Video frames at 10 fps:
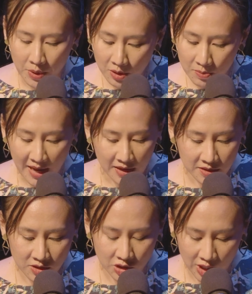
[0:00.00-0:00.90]
Bird
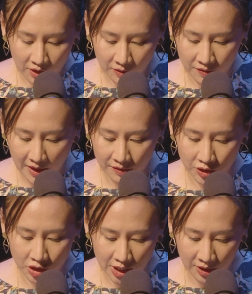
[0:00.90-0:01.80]
passes shelf
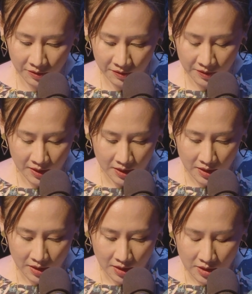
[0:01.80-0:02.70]
after shelf,
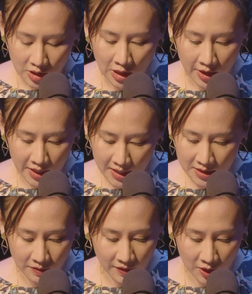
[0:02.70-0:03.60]
slotting
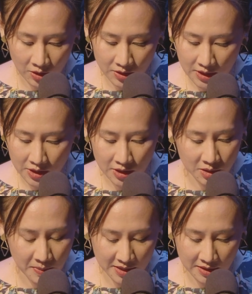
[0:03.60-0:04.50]
his fingers into the
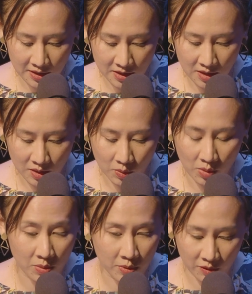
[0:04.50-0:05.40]
spaces
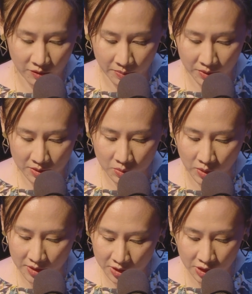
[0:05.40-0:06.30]
where removed
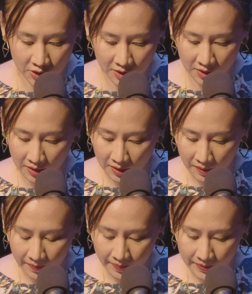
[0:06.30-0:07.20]
books once stood.
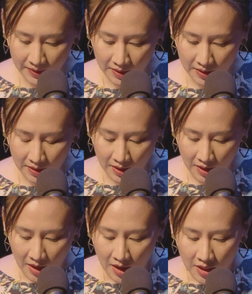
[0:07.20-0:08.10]

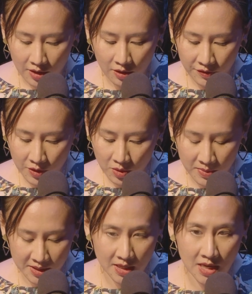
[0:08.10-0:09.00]
There are
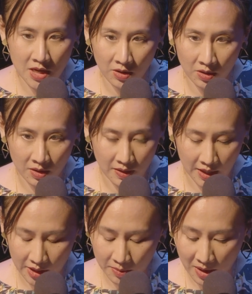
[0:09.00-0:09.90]
fewer missing here
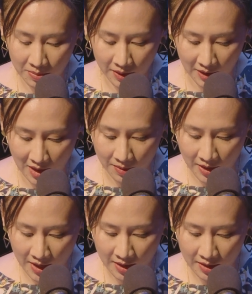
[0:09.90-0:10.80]
than at the public
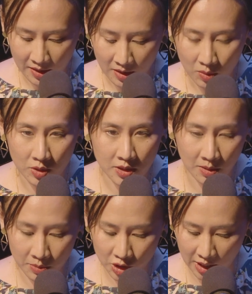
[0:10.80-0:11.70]
library, where
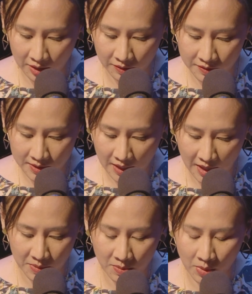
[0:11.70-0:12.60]
some shelves
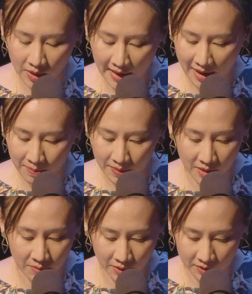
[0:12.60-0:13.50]
had been more
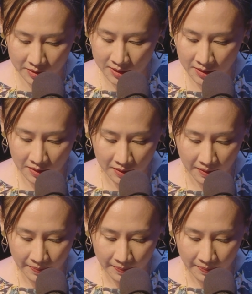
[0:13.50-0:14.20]
gap than books.